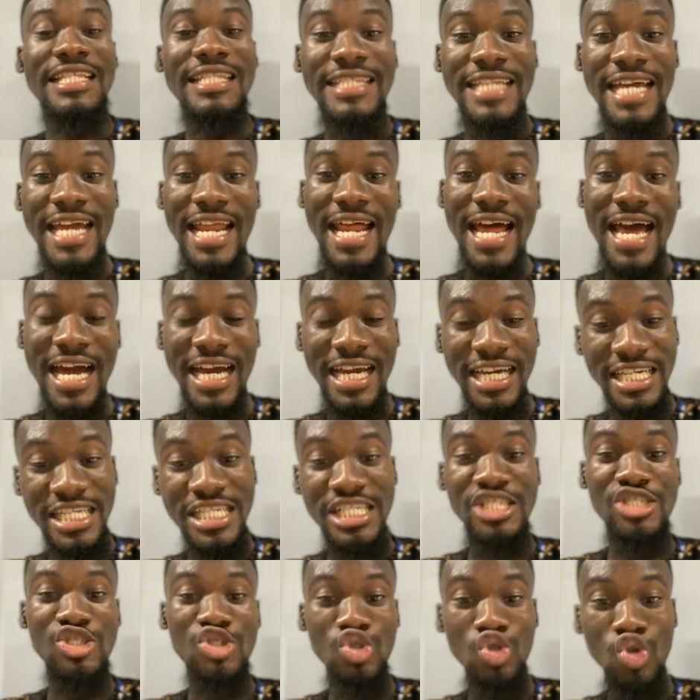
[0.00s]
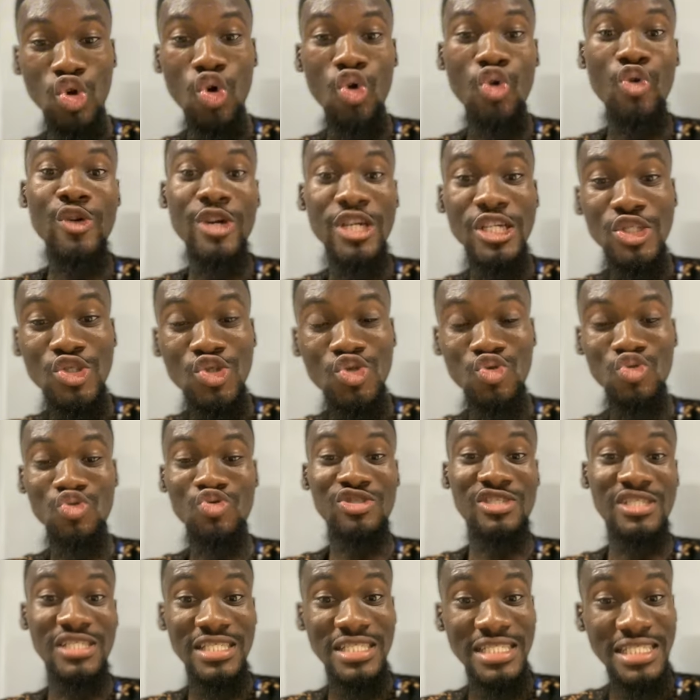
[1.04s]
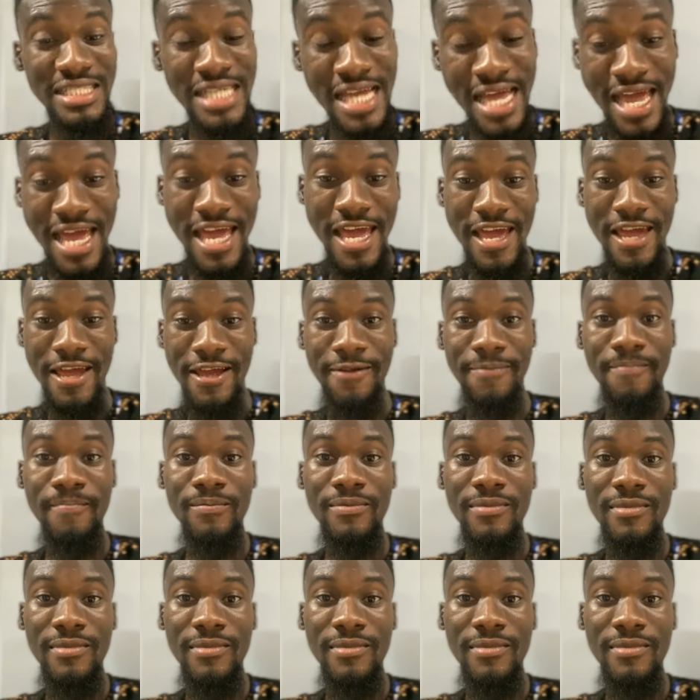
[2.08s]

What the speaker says: Ten Hag is going to stay.